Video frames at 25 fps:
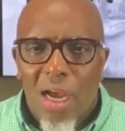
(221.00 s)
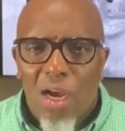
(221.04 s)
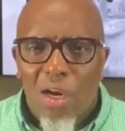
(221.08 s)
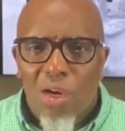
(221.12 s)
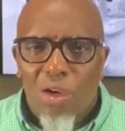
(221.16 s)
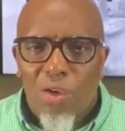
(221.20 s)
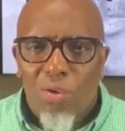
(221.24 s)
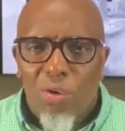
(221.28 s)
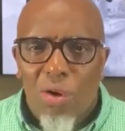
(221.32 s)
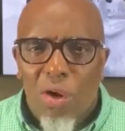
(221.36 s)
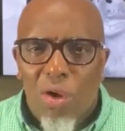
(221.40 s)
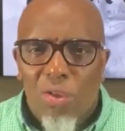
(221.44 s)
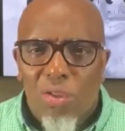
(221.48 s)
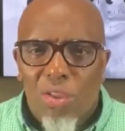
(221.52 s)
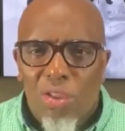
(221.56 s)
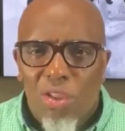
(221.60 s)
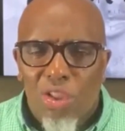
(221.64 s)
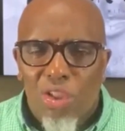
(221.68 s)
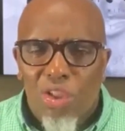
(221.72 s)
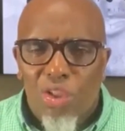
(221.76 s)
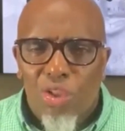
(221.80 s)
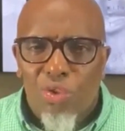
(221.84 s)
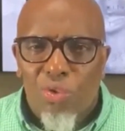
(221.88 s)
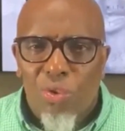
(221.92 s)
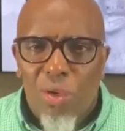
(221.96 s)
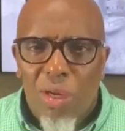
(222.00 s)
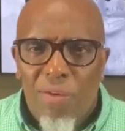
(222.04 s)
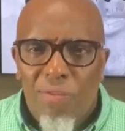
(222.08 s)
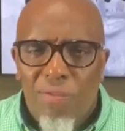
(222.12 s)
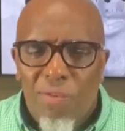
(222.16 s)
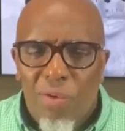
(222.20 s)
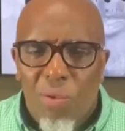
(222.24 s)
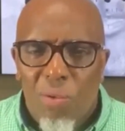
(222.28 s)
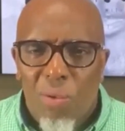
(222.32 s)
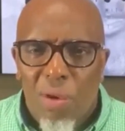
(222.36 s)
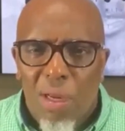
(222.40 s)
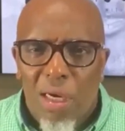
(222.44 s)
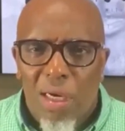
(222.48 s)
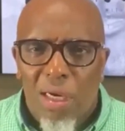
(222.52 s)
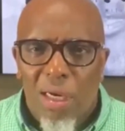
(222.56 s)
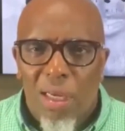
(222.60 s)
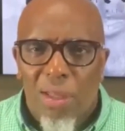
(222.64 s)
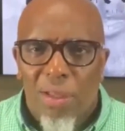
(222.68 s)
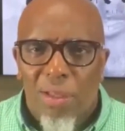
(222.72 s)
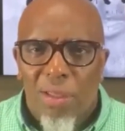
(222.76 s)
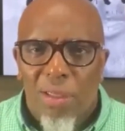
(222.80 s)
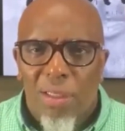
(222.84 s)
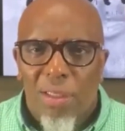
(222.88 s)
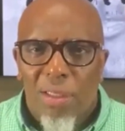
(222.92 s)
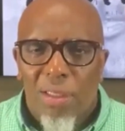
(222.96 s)
across the street from one
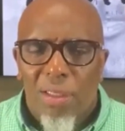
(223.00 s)
another.